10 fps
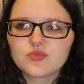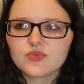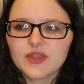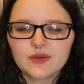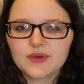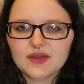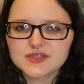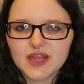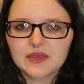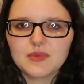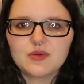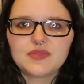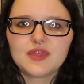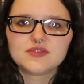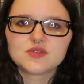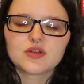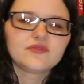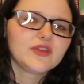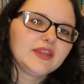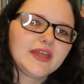like, what I was talking about with it sort of
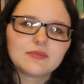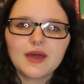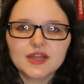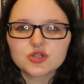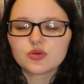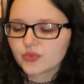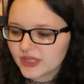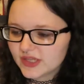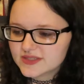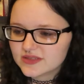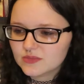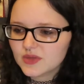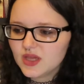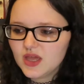feeling like magical realism,